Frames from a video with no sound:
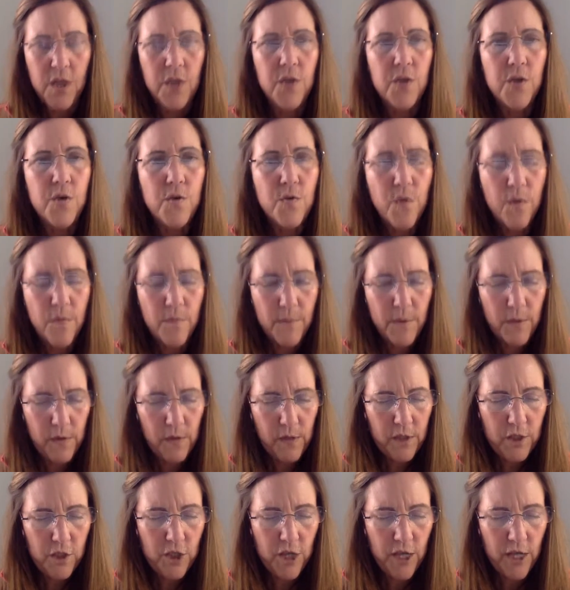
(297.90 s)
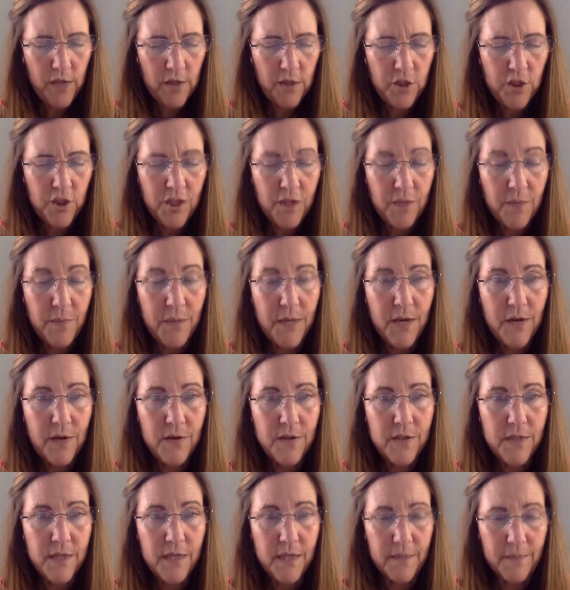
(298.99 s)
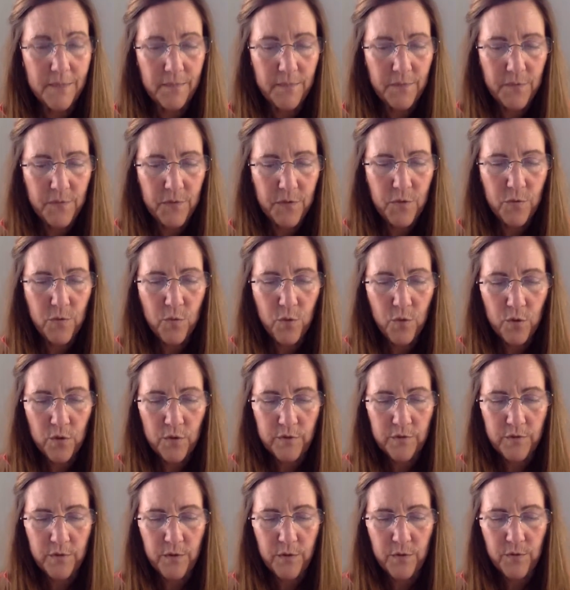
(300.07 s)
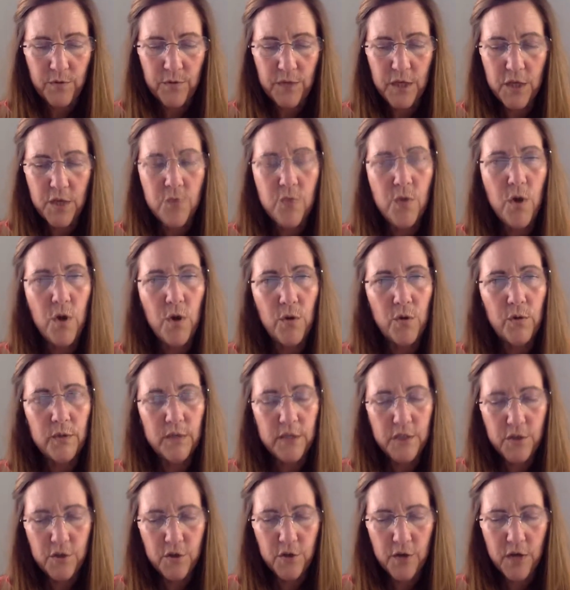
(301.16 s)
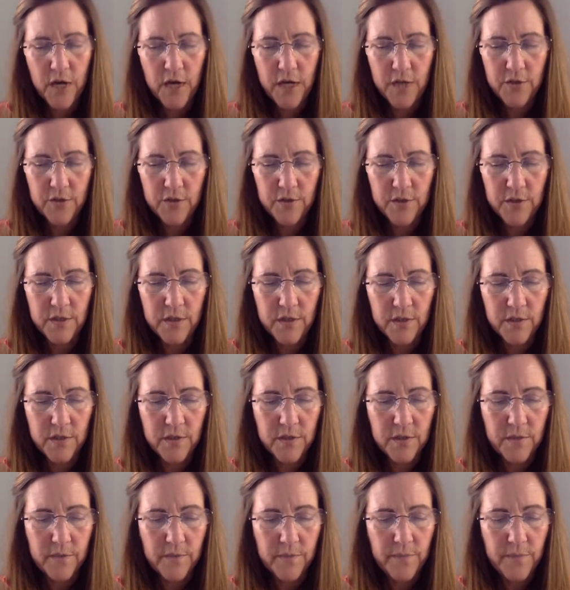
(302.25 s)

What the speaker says: You are merely challenging the paradigm the worldview that you hold in your consciousness.